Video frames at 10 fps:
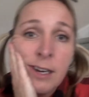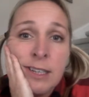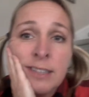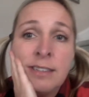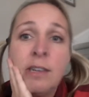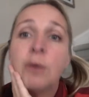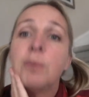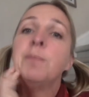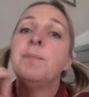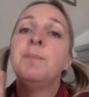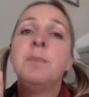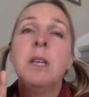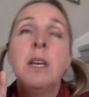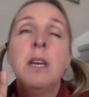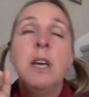so
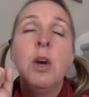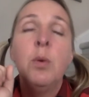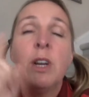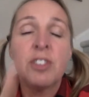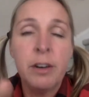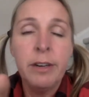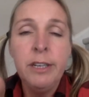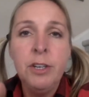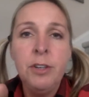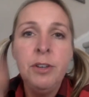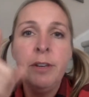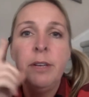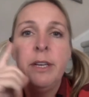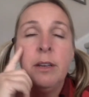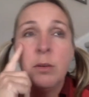we are starting a new unit.